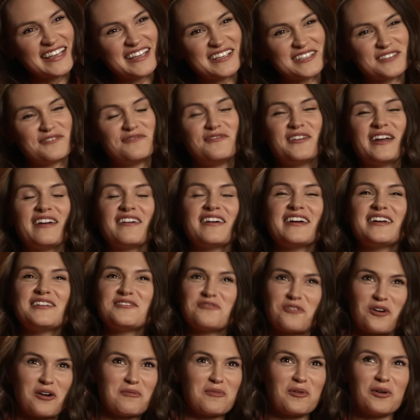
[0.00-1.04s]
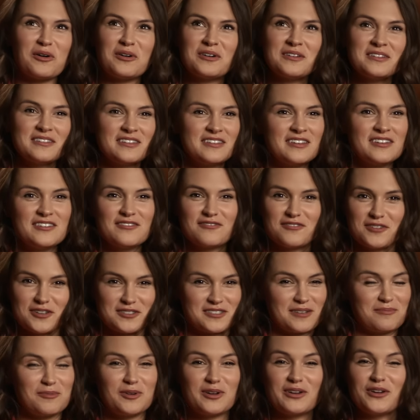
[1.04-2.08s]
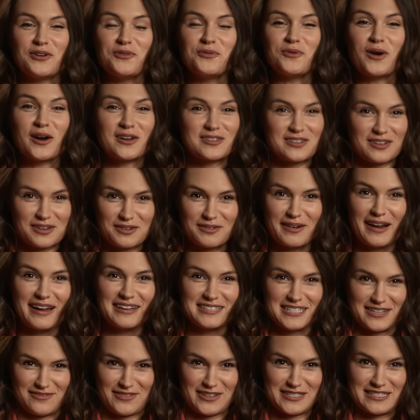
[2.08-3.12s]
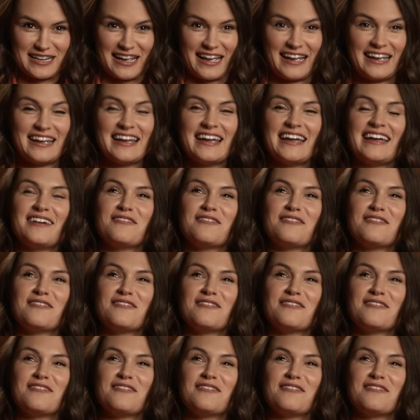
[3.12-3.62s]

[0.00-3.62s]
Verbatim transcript: is very normal for someone who works on a ranch every day.